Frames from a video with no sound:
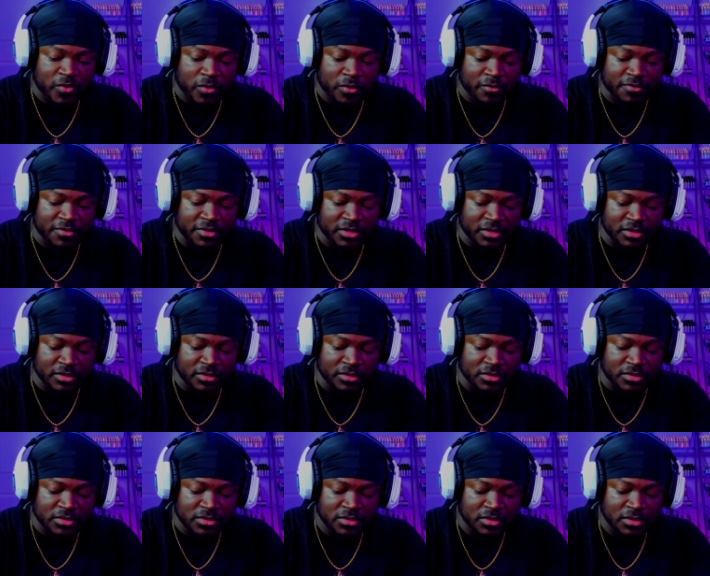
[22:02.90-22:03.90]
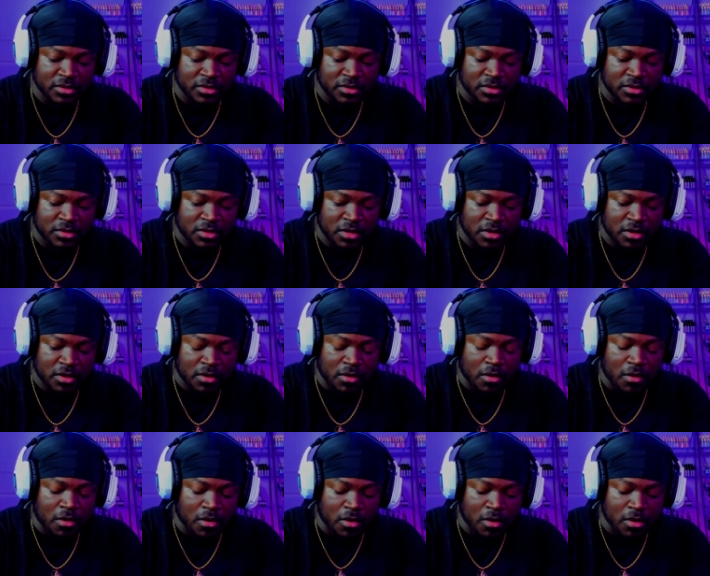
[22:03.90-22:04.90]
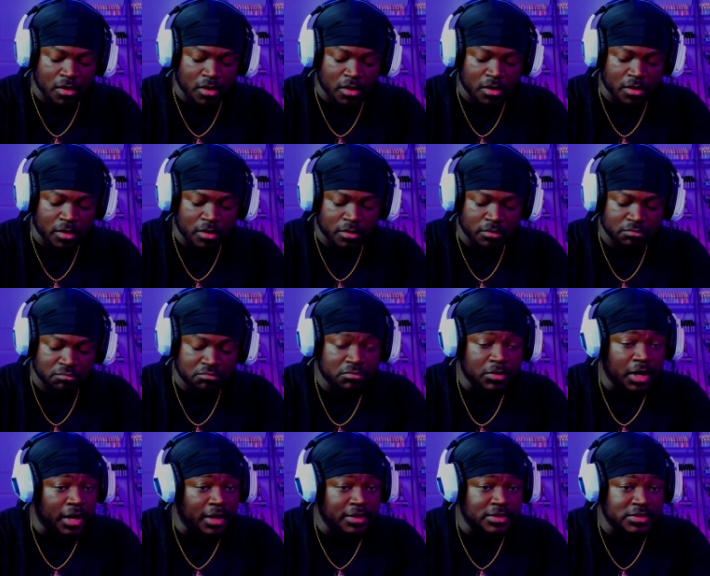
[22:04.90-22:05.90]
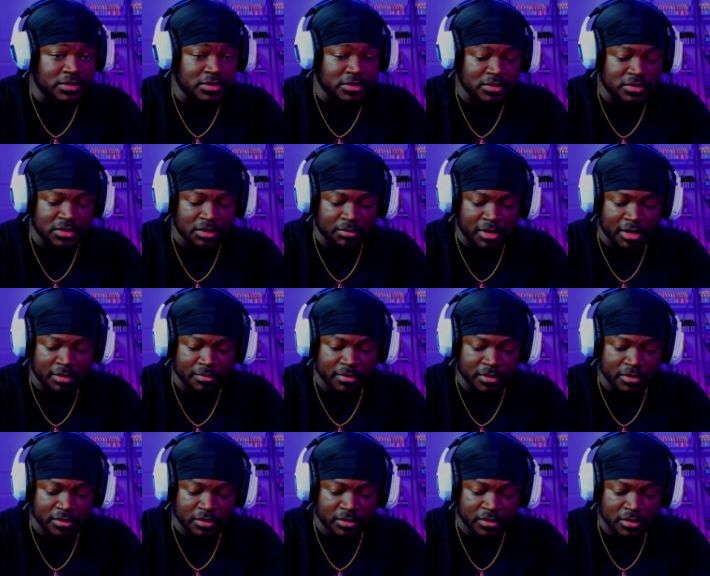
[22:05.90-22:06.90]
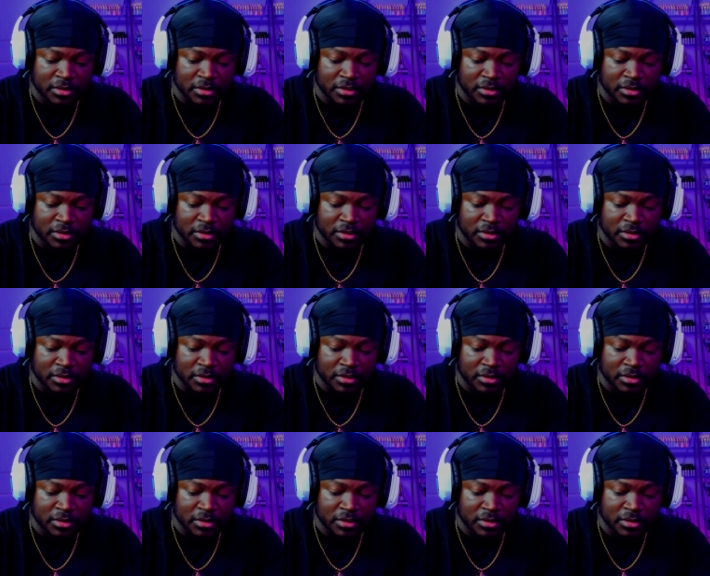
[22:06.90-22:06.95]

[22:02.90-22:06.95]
of these are aces in my book.